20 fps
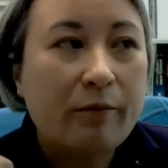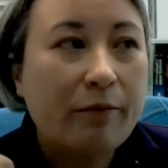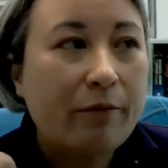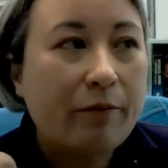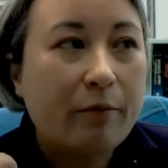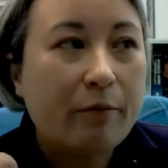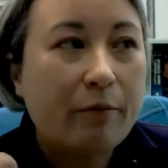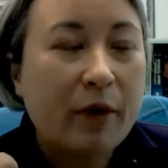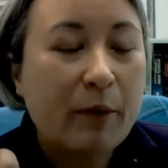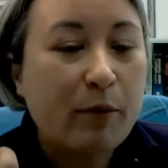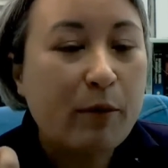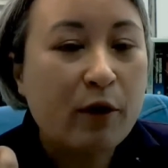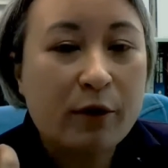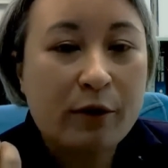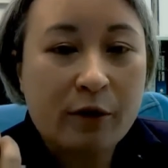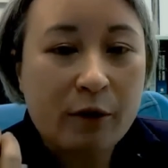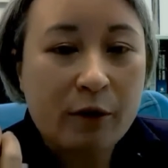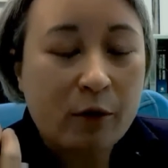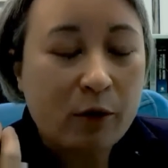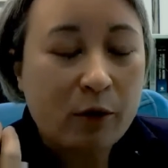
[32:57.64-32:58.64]
people who
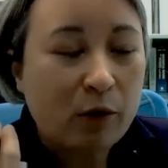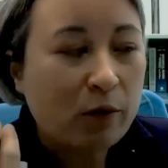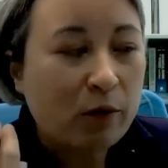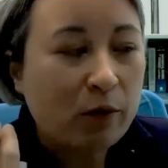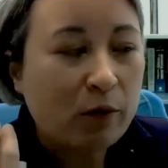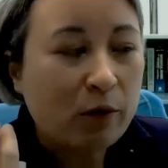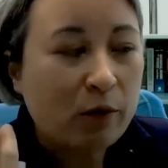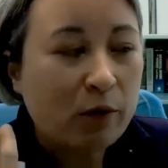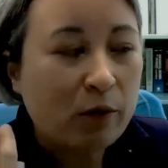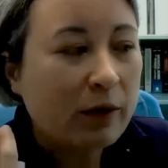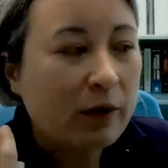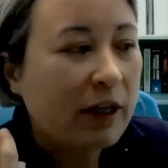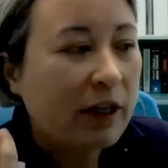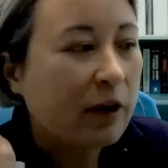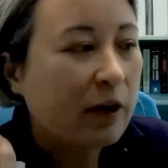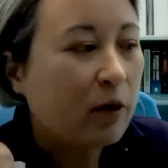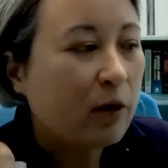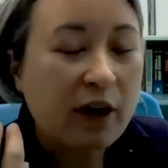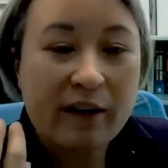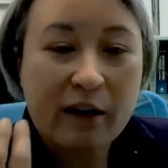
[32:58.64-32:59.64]
do, who
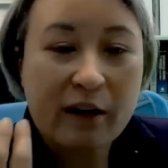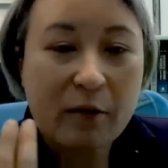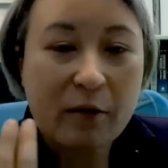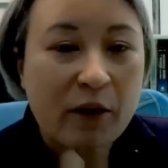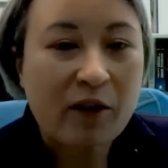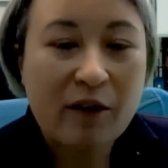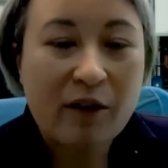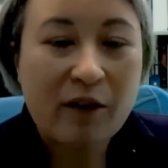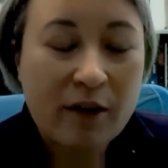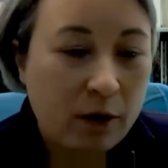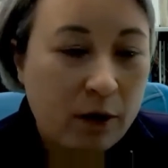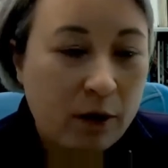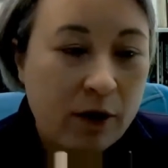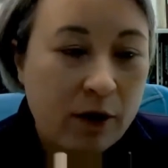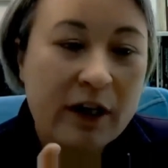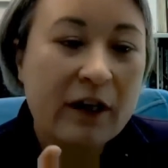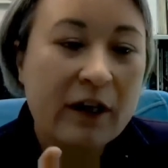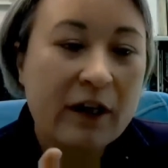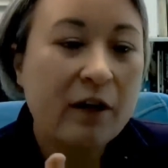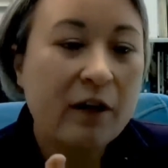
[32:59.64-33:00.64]
try to think about the
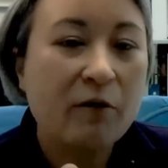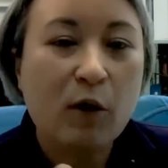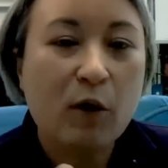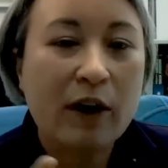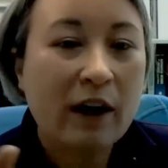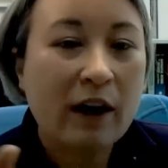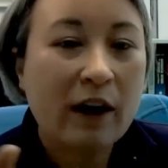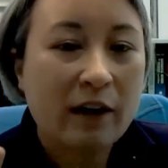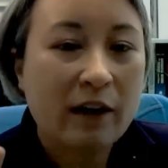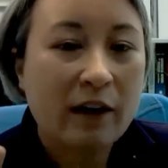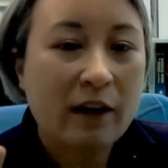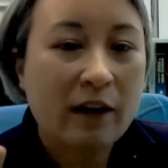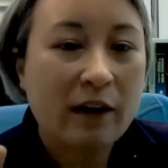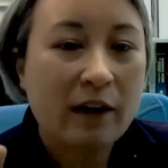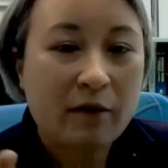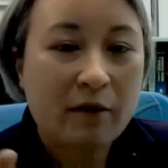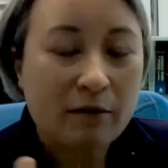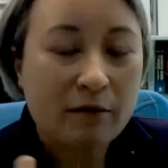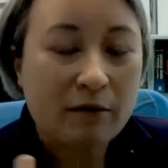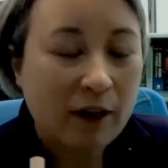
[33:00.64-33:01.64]
theory of kind of
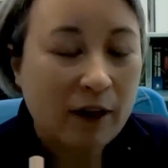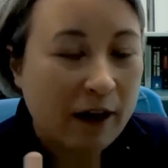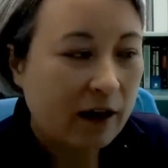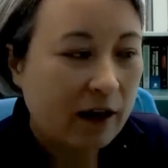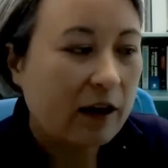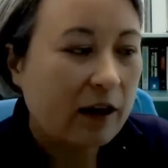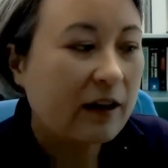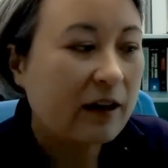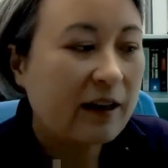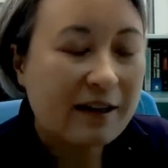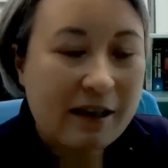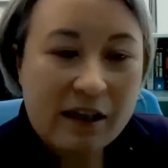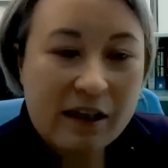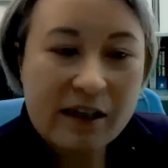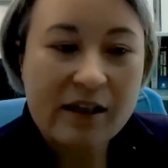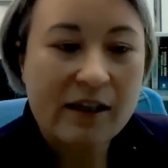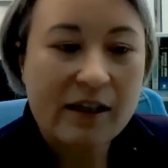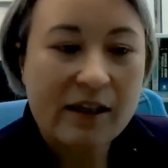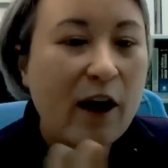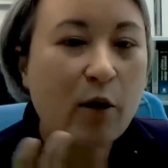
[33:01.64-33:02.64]
life can exist
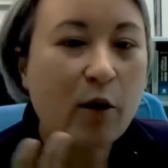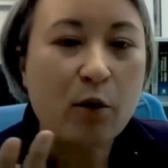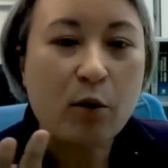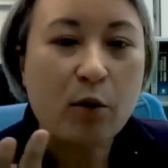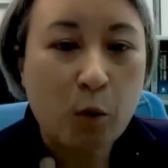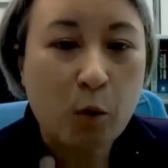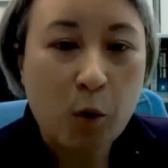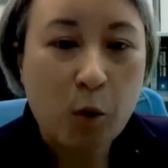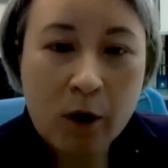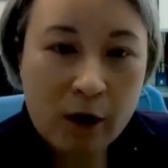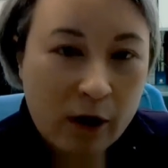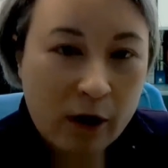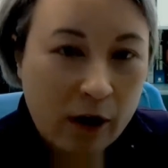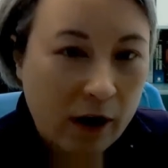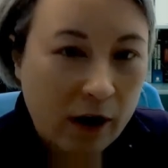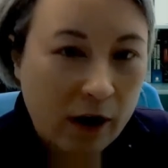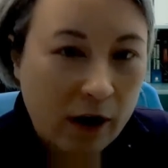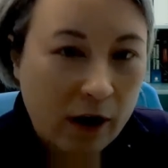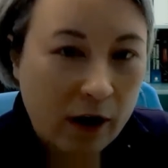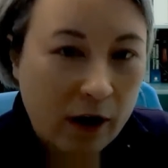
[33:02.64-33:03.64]
and how it would work.
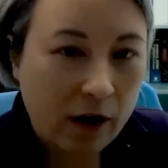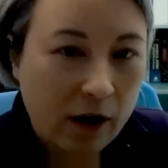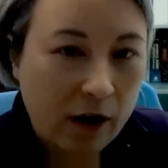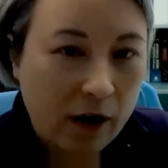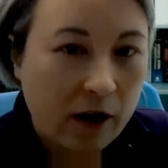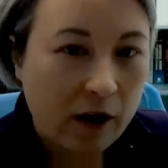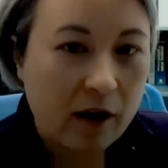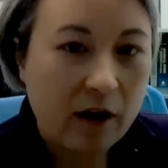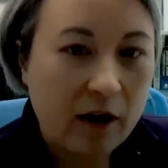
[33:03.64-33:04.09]
I mean,